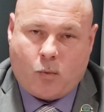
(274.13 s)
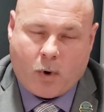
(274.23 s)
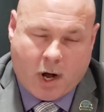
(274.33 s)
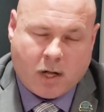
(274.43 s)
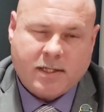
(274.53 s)

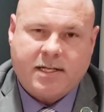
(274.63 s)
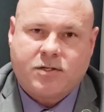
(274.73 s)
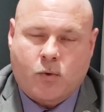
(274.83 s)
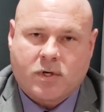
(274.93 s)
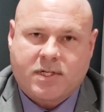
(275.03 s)
We all need
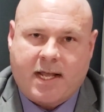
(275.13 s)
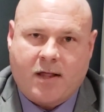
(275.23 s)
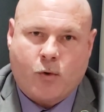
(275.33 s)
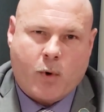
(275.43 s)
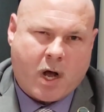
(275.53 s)
to work
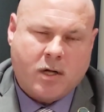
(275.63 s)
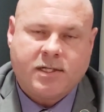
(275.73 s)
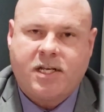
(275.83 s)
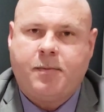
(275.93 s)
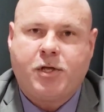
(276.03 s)
together. We all
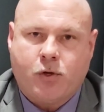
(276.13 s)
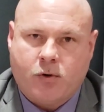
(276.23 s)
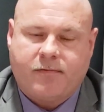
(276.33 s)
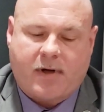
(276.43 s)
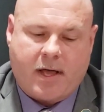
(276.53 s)
need to be
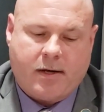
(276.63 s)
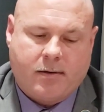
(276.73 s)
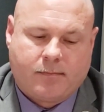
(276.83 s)
unified.